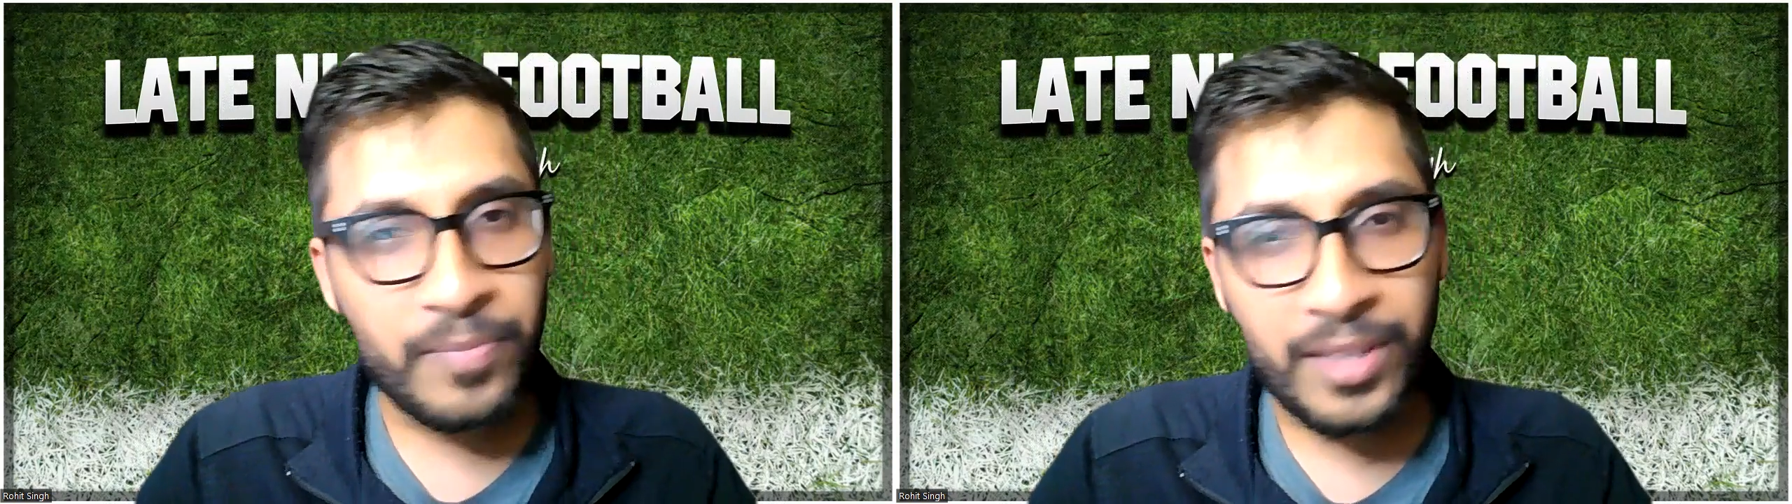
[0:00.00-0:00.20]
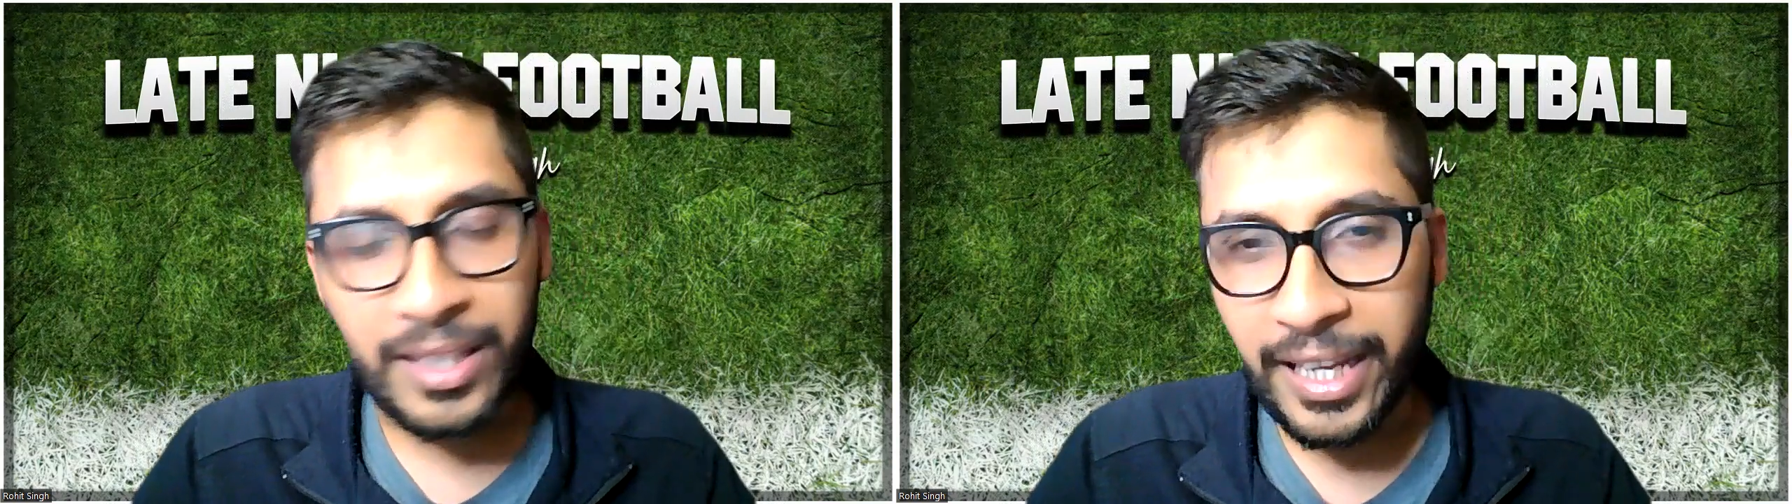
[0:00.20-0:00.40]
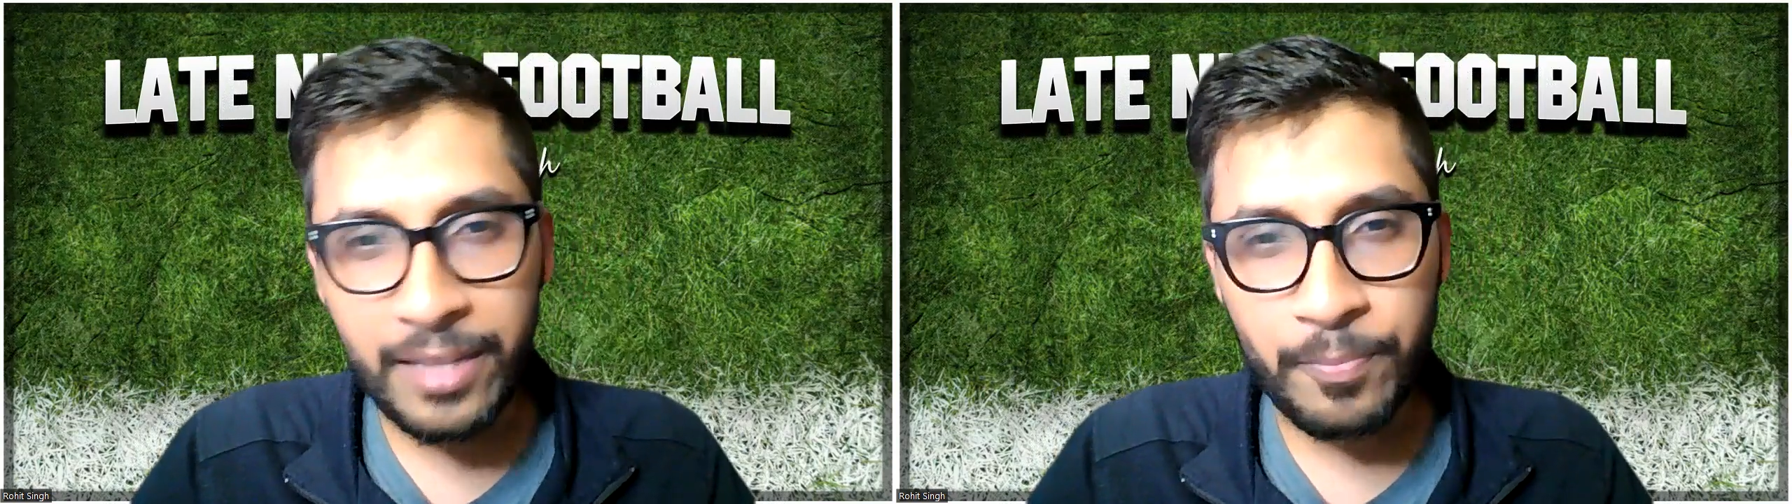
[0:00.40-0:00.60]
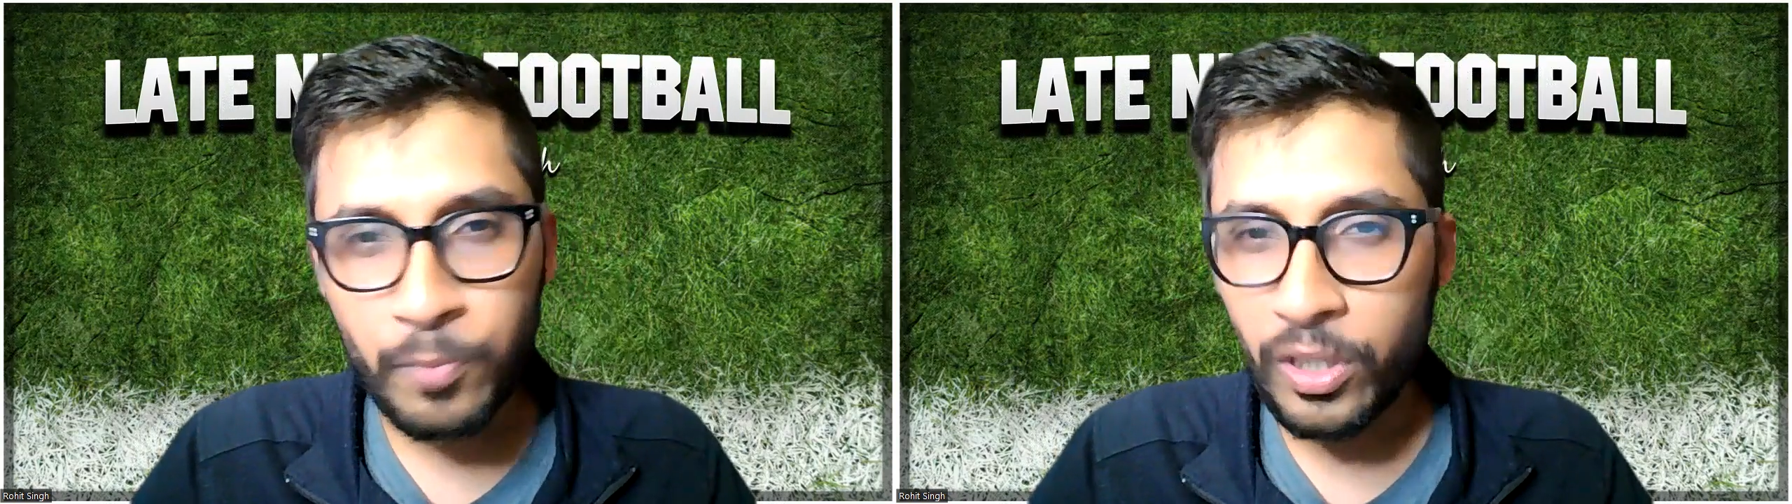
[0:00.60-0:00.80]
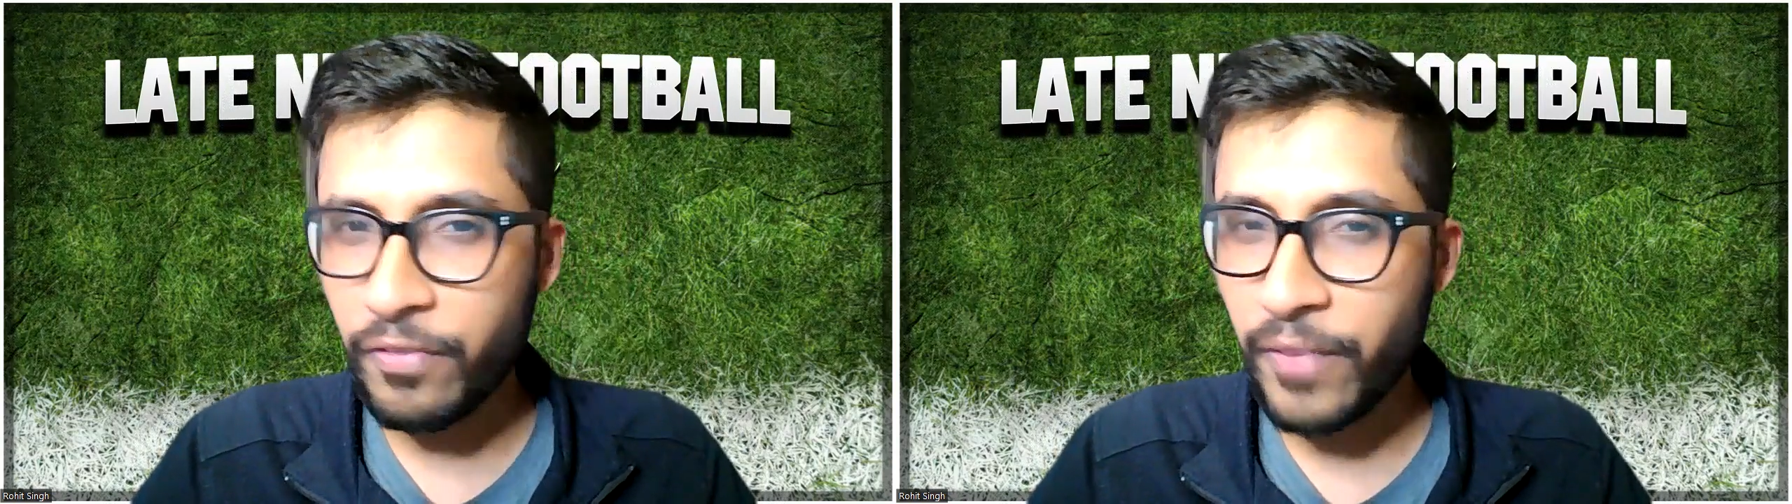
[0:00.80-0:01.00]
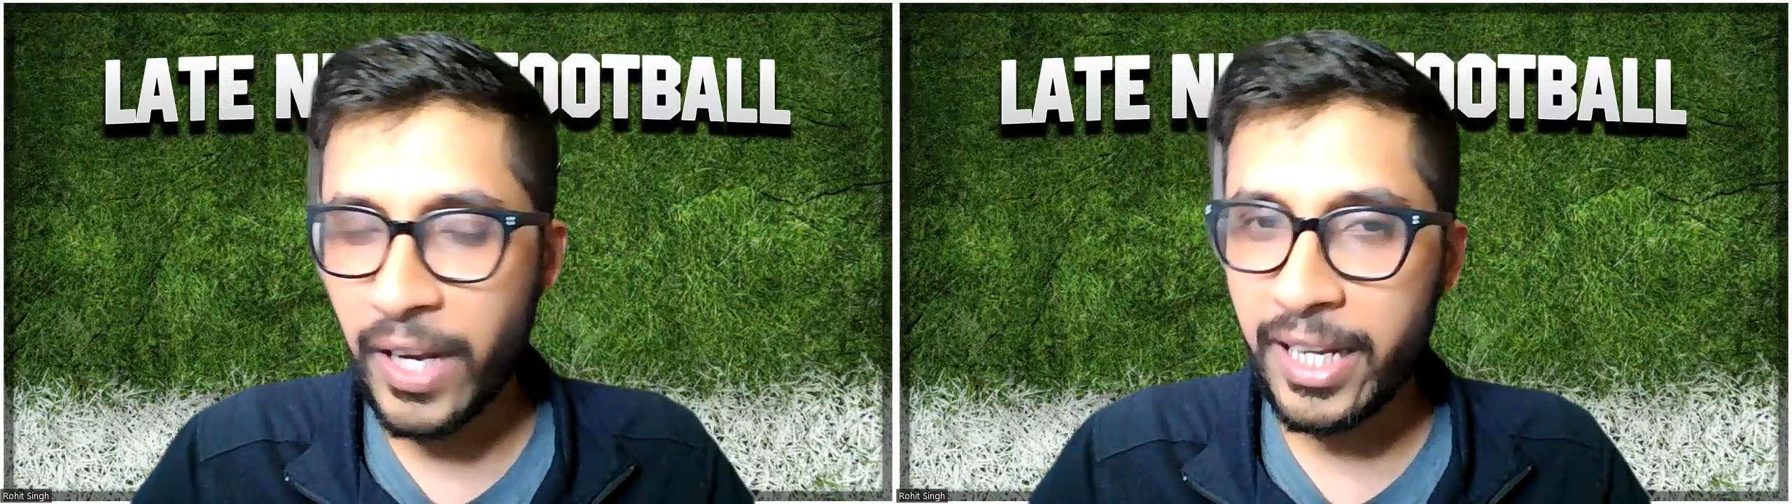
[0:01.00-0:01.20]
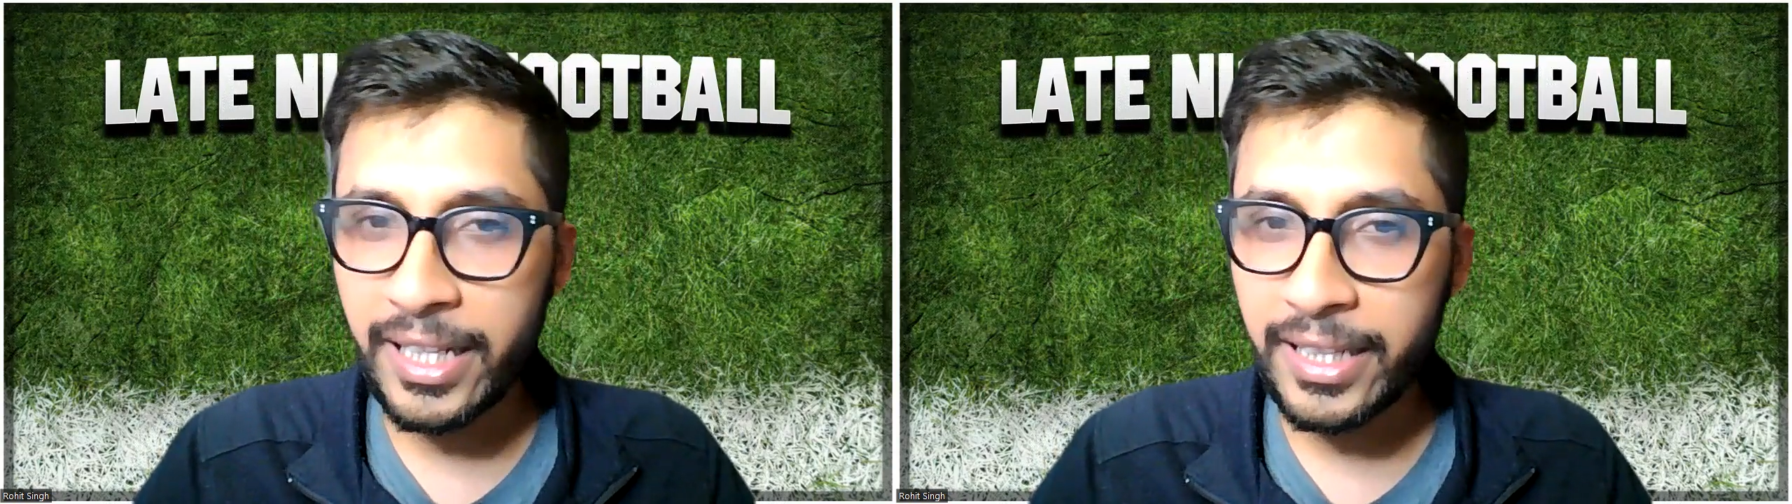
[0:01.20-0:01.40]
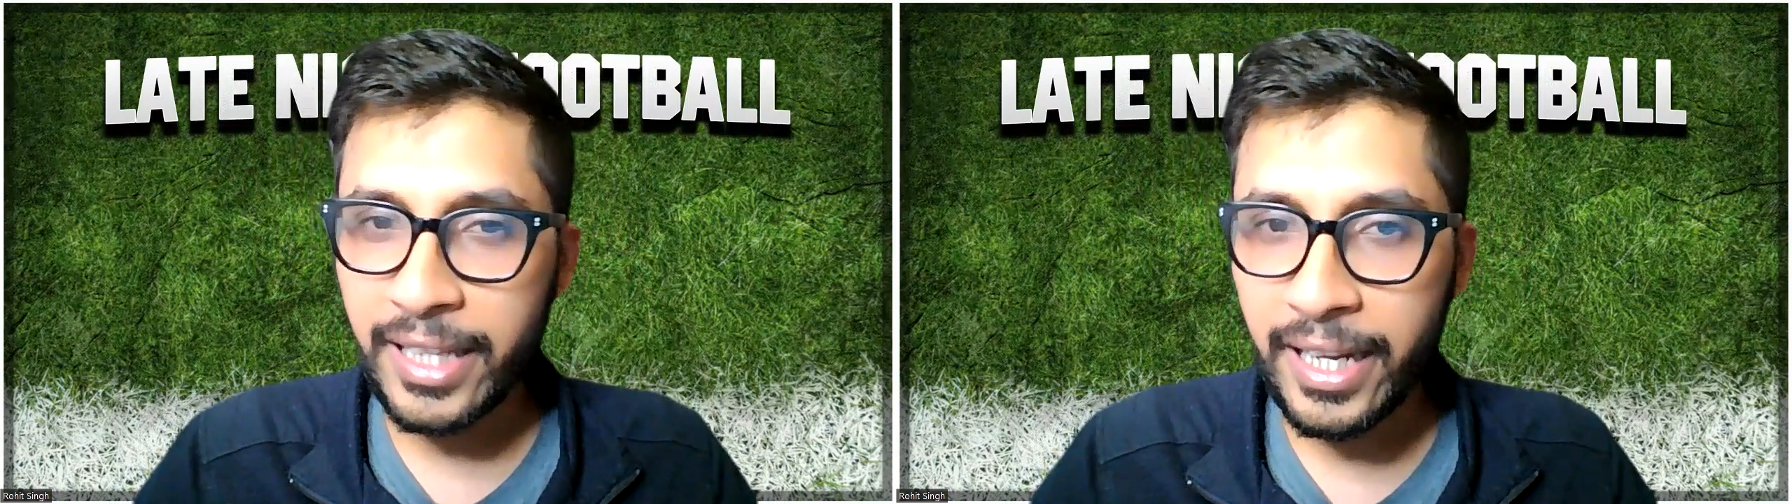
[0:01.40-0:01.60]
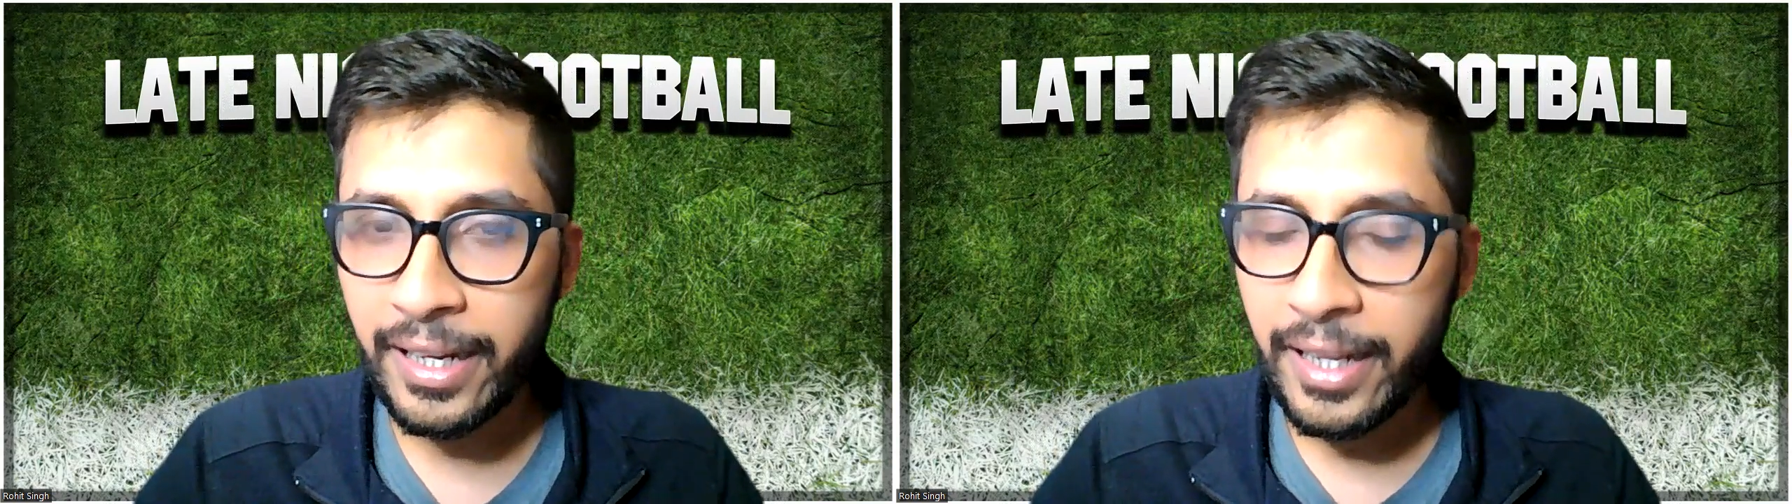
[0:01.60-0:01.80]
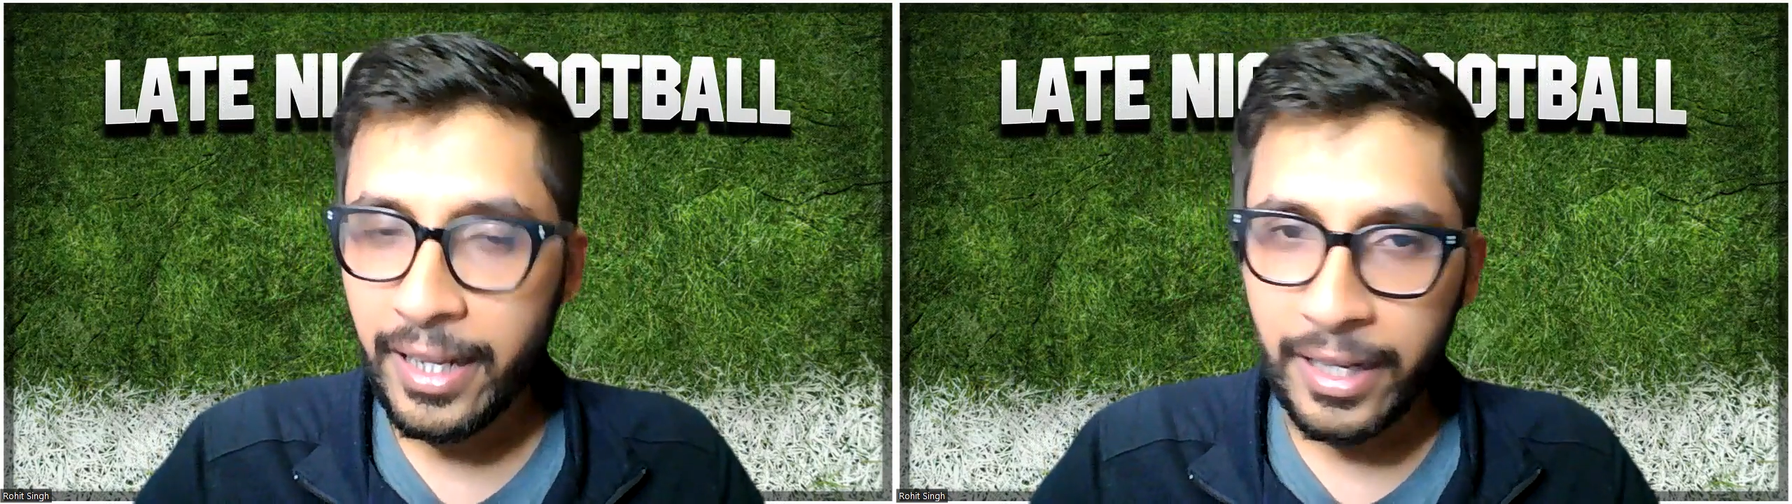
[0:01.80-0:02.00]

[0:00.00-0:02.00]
Again, poor defending there.